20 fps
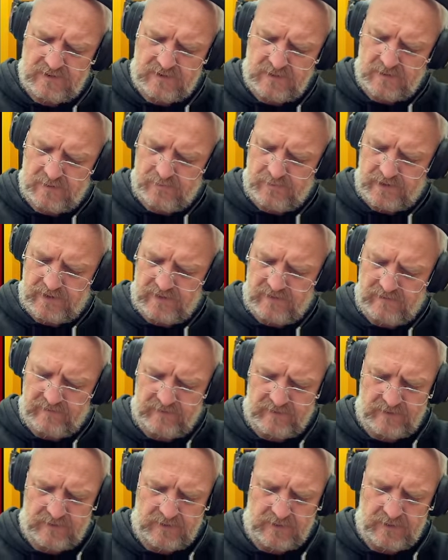
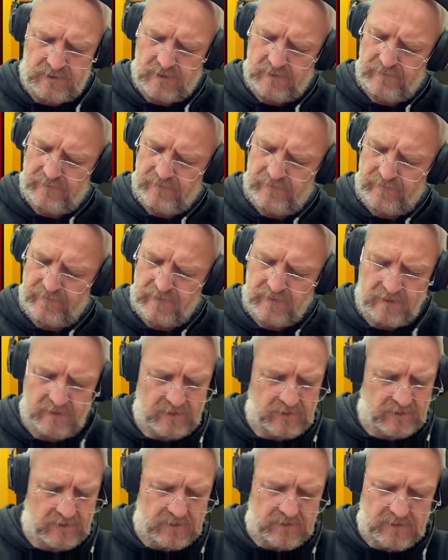benefit there.
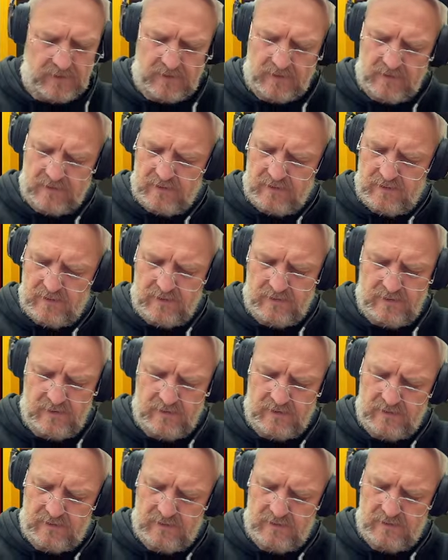
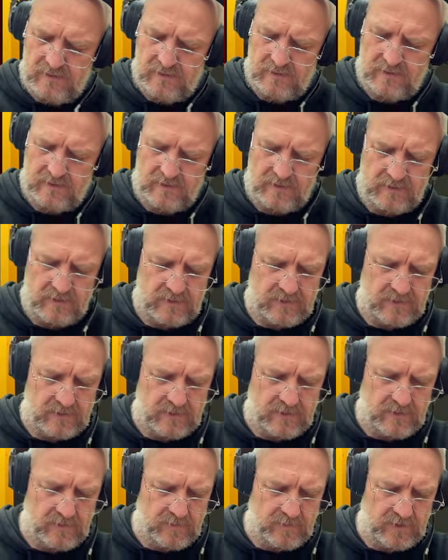
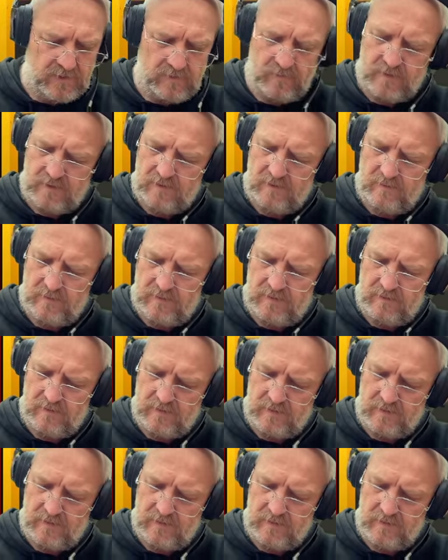Nope, nope, nope, nope, nope,